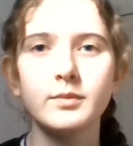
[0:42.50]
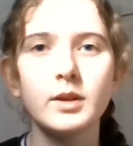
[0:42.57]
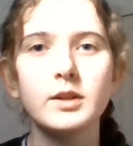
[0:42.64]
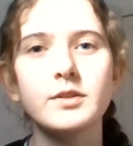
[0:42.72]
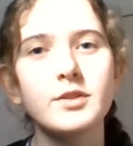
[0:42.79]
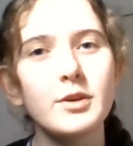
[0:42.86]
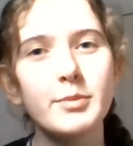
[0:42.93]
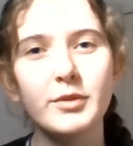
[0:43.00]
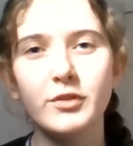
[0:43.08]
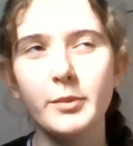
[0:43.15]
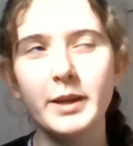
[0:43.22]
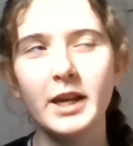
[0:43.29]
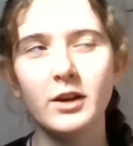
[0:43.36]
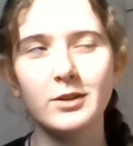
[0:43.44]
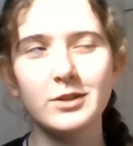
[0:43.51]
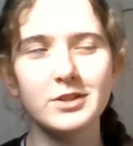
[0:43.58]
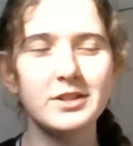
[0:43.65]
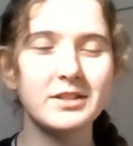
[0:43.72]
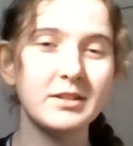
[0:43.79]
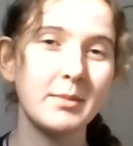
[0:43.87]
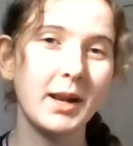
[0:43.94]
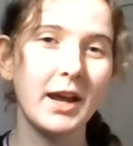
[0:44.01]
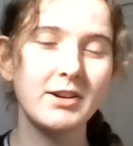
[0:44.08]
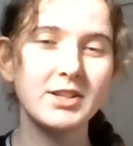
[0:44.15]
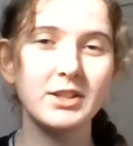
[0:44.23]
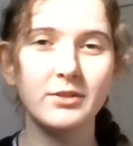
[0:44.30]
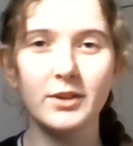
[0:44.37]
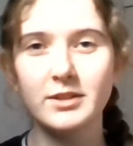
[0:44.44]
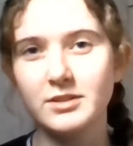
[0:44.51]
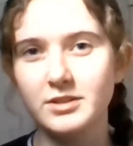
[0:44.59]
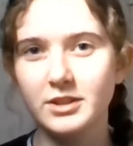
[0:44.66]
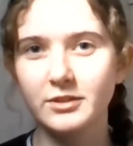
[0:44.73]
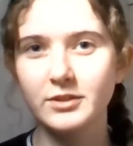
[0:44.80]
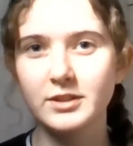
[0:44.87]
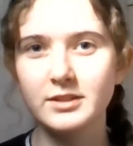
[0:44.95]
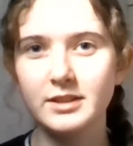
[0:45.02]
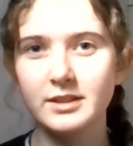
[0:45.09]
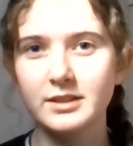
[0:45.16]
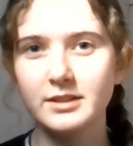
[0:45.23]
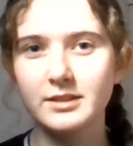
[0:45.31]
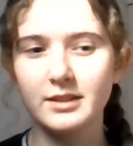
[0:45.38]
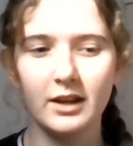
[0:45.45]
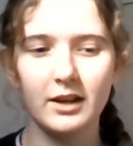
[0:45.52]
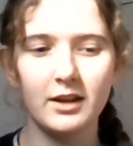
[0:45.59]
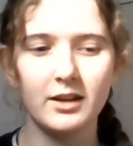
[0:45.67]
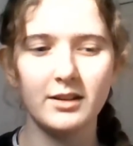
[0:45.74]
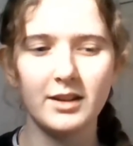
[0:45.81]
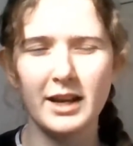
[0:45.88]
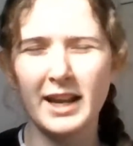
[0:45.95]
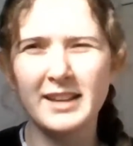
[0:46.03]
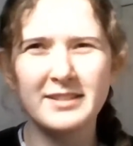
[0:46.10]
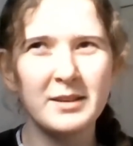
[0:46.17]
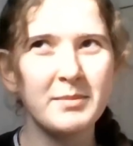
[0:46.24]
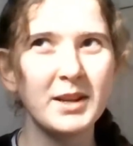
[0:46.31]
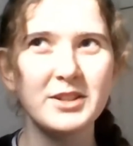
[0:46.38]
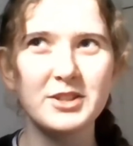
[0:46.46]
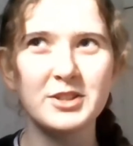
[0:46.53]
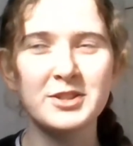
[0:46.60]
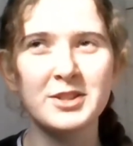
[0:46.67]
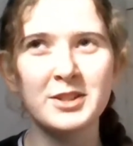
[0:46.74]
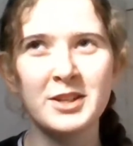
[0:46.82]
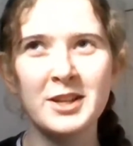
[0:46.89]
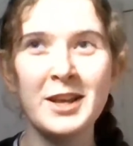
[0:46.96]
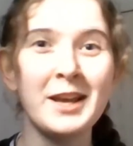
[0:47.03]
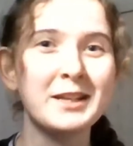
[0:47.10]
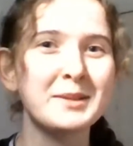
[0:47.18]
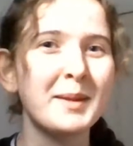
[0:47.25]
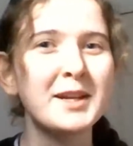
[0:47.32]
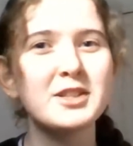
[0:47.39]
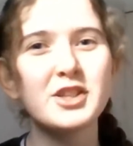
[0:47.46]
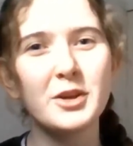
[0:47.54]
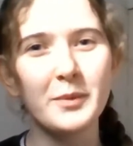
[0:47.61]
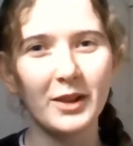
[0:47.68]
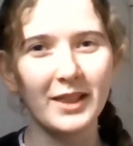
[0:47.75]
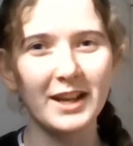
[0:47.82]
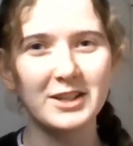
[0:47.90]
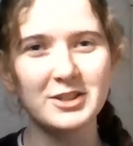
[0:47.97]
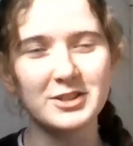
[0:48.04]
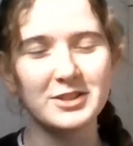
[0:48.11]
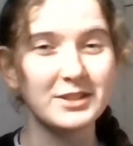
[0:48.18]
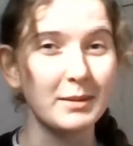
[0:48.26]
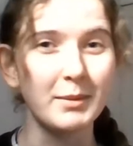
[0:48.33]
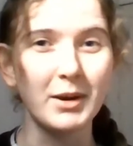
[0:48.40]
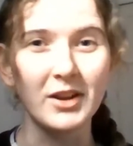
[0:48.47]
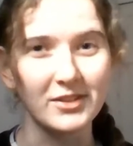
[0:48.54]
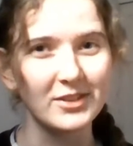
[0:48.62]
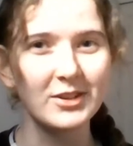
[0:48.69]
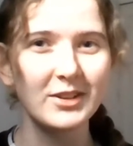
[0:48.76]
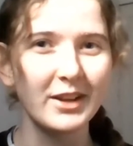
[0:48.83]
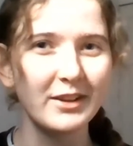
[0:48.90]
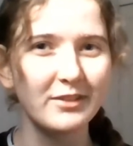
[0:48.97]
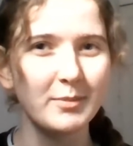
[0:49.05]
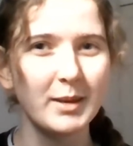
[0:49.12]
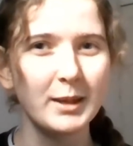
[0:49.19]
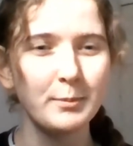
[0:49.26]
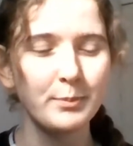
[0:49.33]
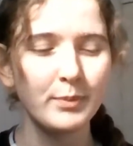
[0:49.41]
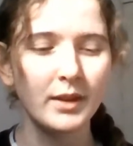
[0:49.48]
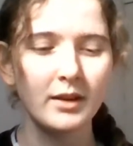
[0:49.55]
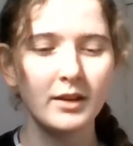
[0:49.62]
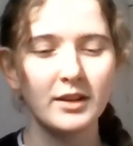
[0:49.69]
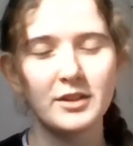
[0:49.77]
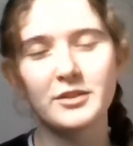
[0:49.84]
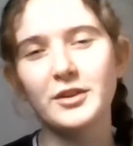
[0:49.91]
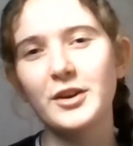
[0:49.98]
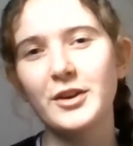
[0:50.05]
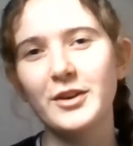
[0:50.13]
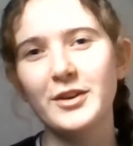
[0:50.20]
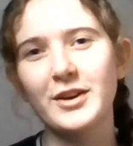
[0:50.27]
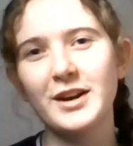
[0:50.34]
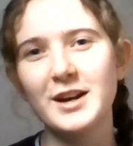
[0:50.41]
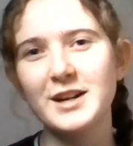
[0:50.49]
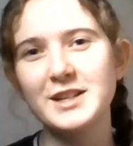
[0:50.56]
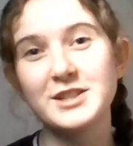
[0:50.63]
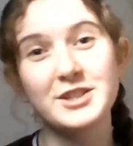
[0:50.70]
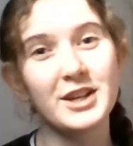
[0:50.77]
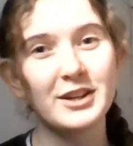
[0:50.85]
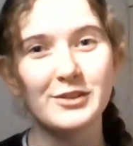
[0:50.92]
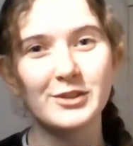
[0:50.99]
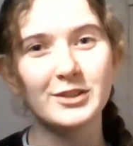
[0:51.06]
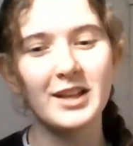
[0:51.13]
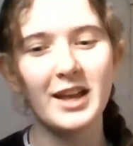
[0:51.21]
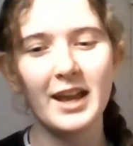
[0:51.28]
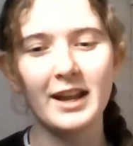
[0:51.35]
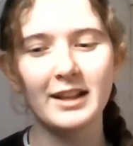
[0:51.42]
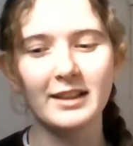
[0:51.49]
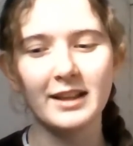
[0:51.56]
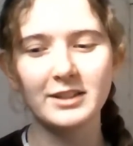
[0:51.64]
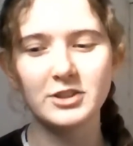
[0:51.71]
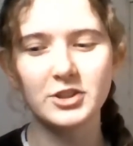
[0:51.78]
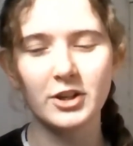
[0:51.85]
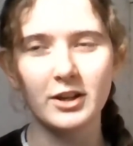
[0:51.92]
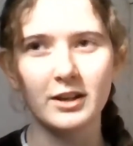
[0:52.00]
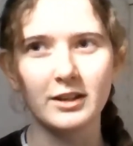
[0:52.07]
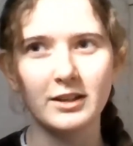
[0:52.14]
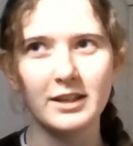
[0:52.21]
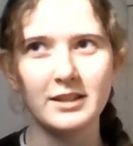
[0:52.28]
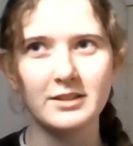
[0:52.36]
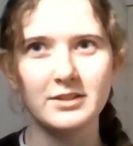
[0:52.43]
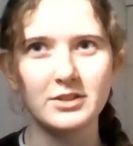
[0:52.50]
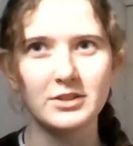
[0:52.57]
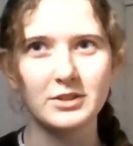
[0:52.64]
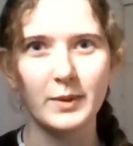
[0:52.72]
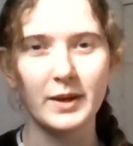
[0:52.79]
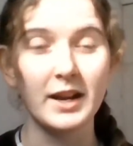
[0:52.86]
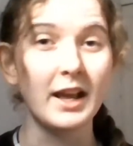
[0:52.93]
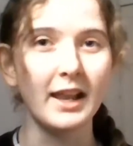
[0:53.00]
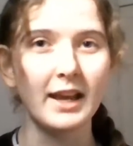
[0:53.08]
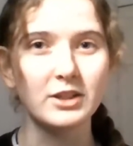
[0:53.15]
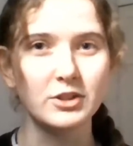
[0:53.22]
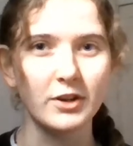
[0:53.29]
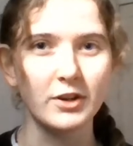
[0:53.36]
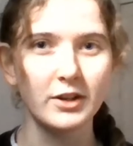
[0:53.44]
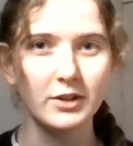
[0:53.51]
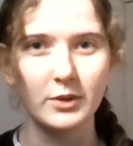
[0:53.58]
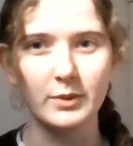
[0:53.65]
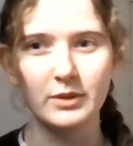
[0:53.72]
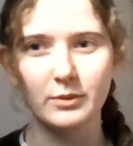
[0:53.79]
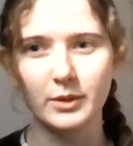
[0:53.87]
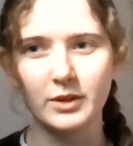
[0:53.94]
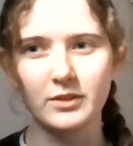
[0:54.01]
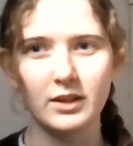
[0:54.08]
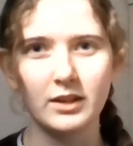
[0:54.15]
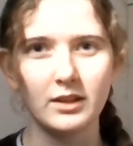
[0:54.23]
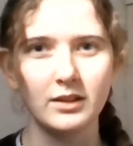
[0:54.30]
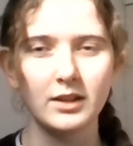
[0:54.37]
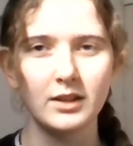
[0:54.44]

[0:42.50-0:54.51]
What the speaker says: So before we get onto the similarities versus differences, I guess I better just explain to you what lectures and seminars look like for me. So in general, a lecturer is just when a lecturer, who is one of the,